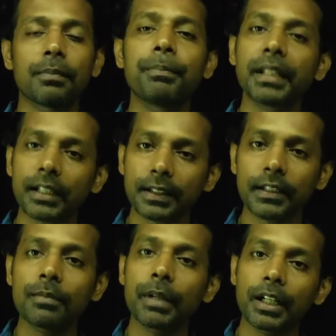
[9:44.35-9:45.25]

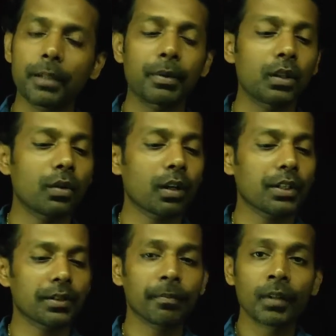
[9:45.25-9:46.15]
Pearson multiple
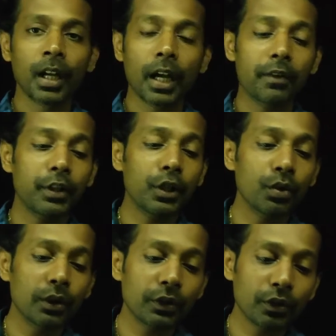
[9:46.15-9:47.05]
correlation, and we
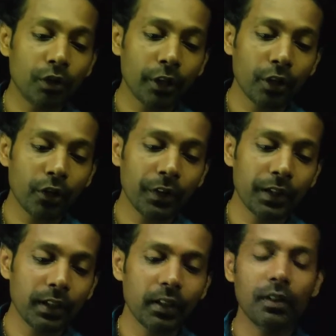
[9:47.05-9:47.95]
use a square of
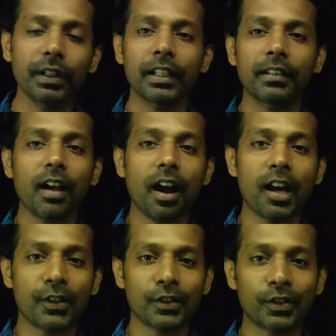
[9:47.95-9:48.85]
it. Okay, so
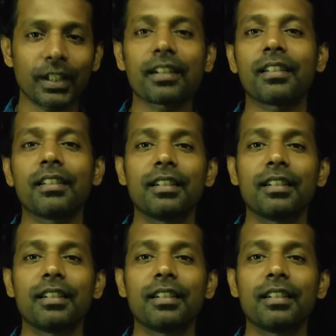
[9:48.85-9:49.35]
R square.